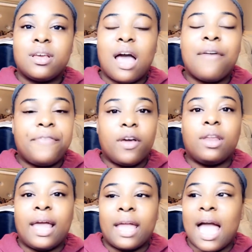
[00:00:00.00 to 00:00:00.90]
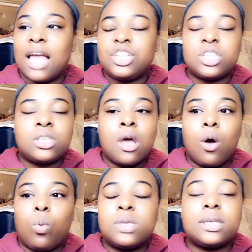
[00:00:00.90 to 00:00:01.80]
I felt like I just
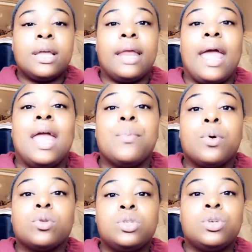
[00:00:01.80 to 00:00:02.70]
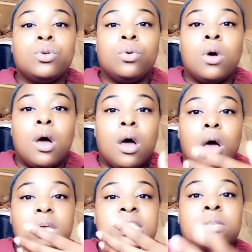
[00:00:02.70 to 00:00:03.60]
was unable to
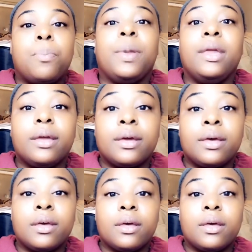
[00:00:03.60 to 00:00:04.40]
speak